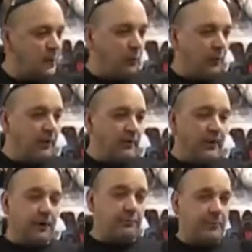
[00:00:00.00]
Well,
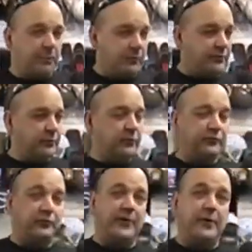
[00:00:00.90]
uh, Pepi was an
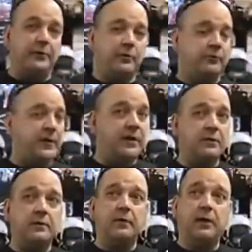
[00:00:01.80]
original founder of
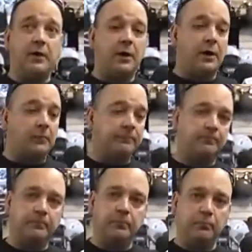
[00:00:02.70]
Vail. Mm-hmm. Um,
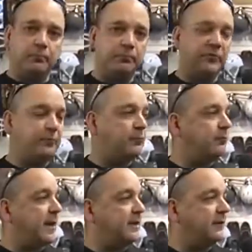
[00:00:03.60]

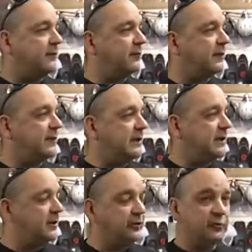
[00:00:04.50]
been here for 50
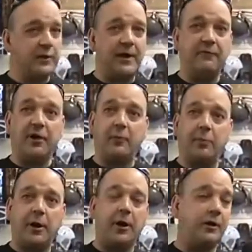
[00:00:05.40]
years. We have our
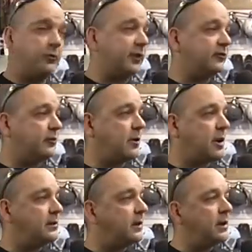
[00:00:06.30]
bar,
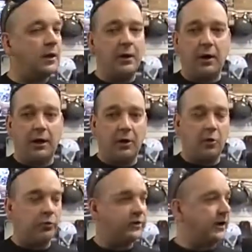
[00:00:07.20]
restaurant, uh,
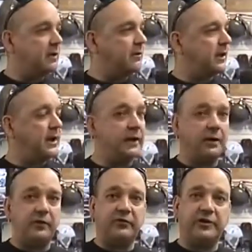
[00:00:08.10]
hotel and
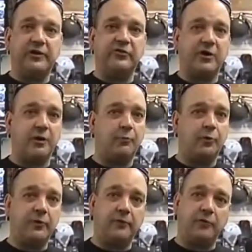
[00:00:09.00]
our ski shop
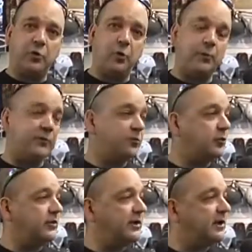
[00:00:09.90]
with a Phil Women's
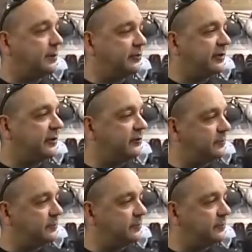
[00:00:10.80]
boutique upstairs.